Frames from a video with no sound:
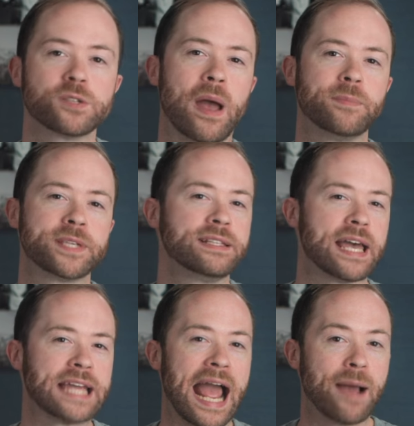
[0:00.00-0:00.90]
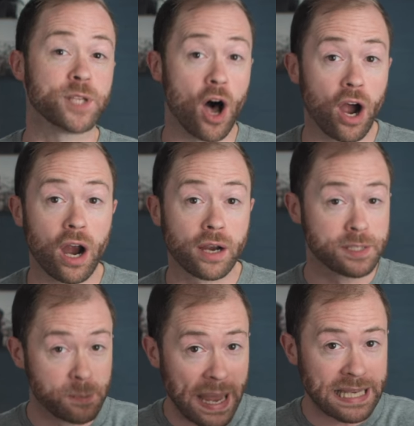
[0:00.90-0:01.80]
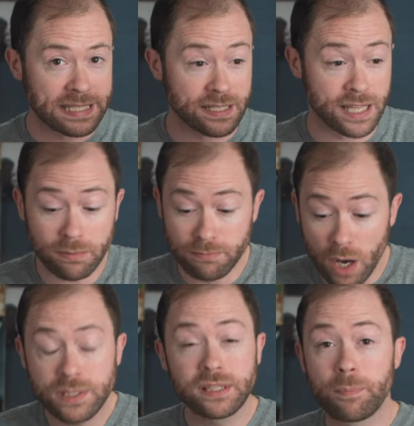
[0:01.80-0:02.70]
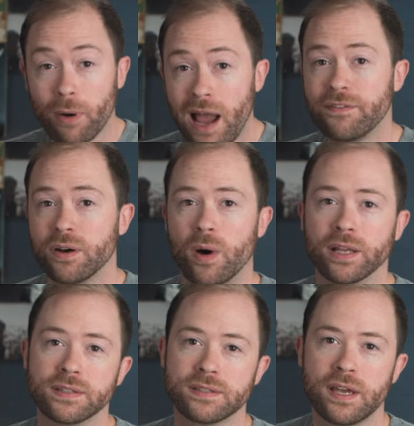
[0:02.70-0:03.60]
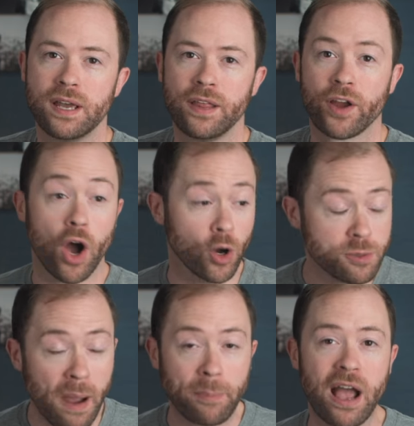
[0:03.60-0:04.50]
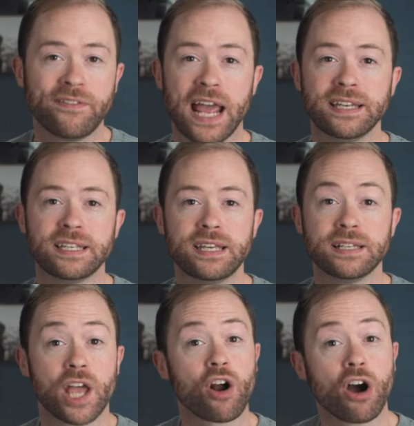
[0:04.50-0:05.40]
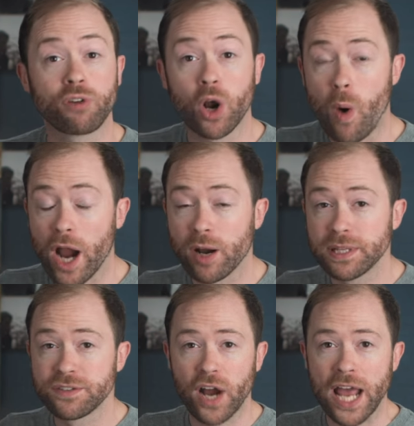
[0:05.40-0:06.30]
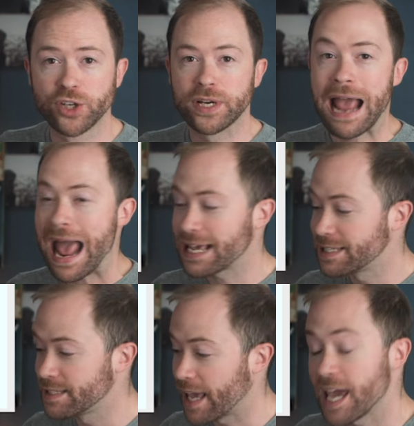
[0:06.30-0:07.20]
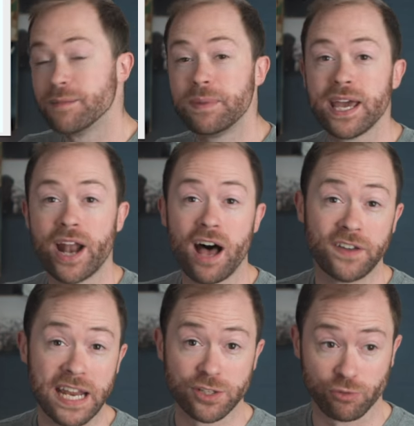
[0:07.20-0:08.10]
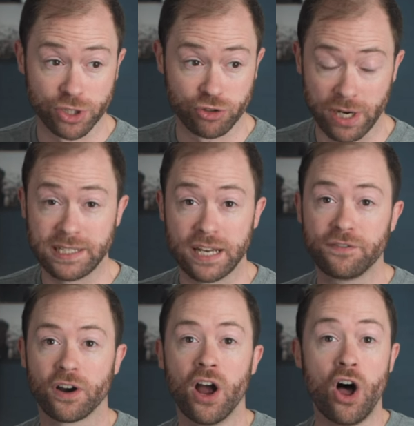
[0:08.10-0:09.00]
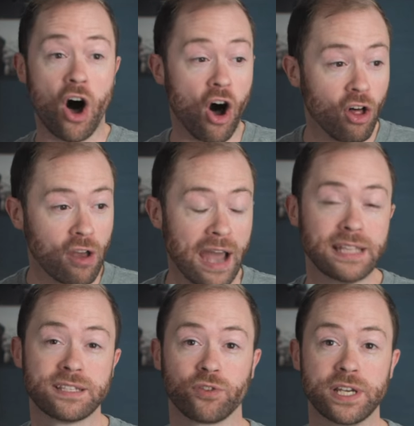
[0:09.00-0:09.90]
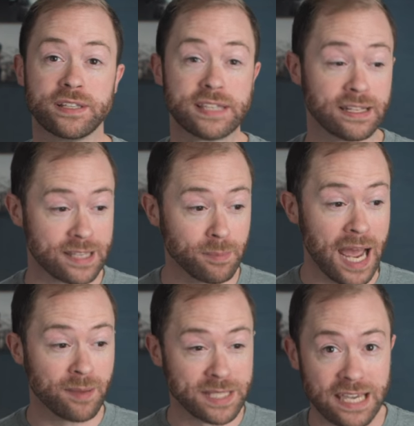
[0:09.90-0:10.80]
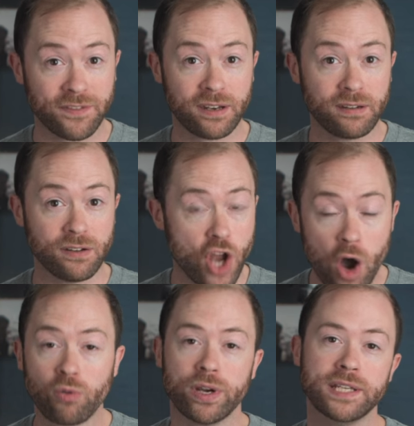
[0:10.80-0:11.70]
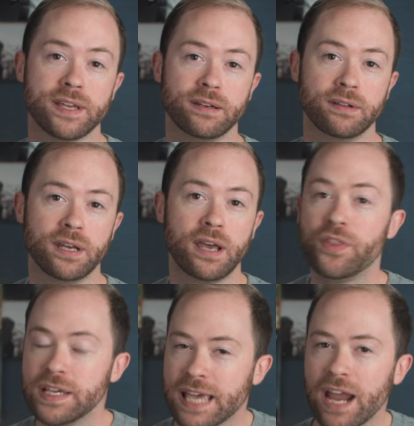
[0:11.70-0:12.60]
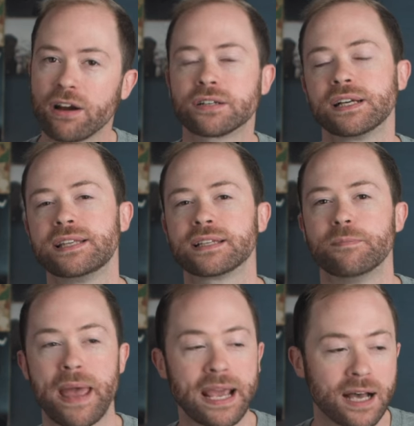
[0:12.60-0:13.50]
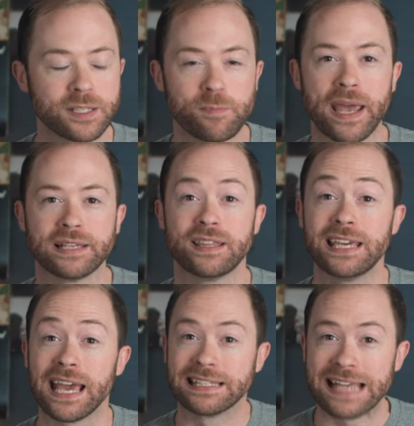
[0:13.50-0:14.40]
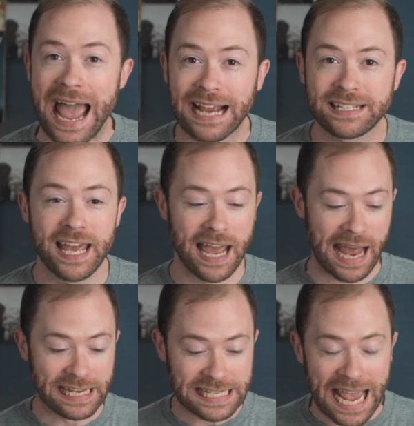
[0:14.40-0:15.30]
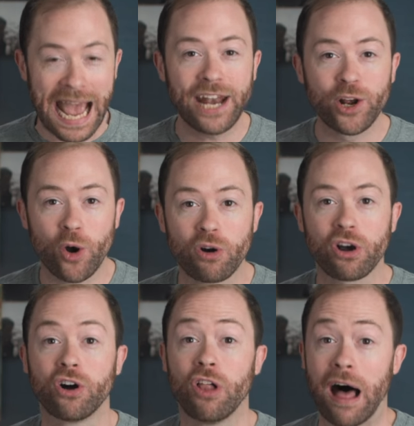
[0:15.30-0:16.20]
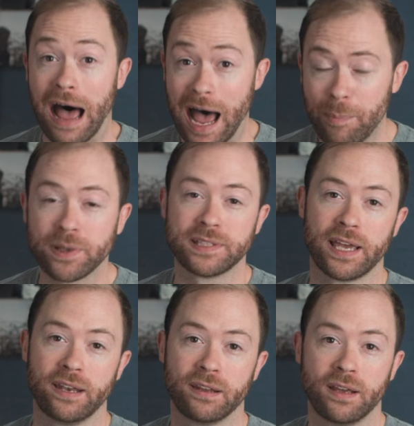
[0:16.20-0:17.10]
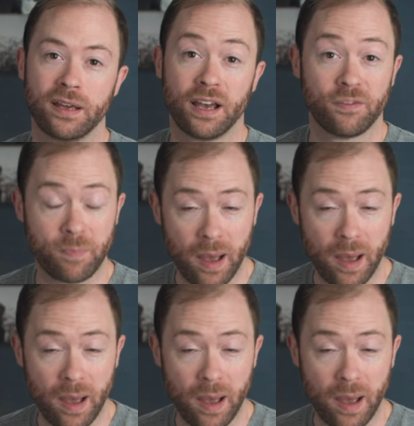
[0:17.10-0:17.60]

as websites and apps are spaces, they're mostly private ones. They're owned by private entities, there are requirements for entry, access can be and often is restricted for all kinds of reasons, and sometimes even no reason. These characteristics make a space the exact and categorical opposite of